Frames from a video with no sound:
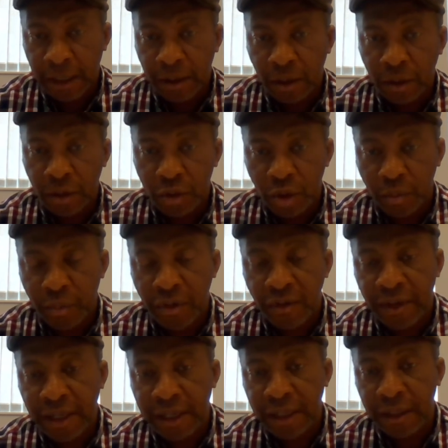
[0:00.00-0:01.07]
also
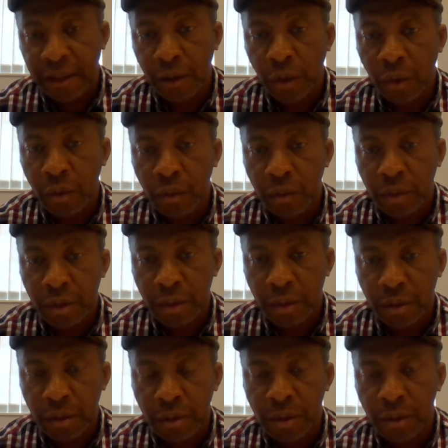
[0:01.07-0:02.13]
providing loans
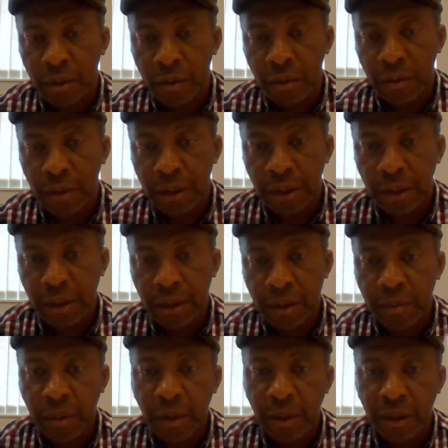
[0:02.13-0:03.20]
to the
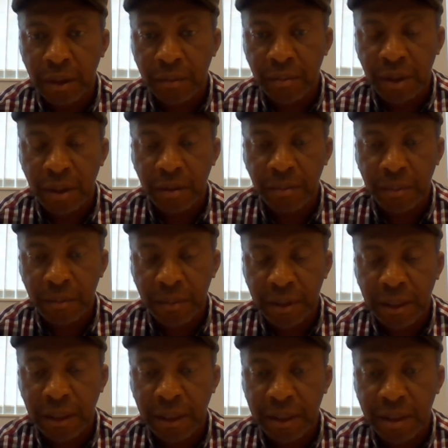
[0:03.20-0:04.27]
small and medium
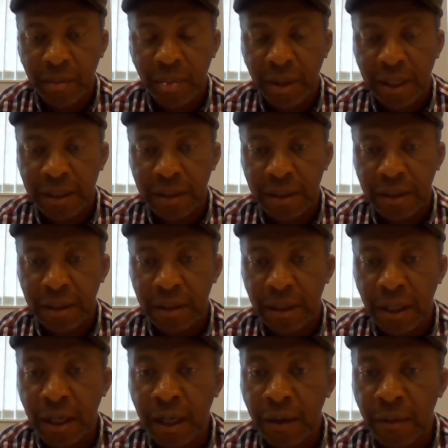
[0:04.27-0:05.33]
scale enterprises in
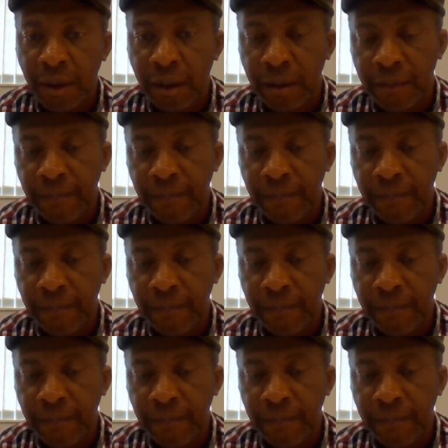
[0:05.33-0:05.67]
the area,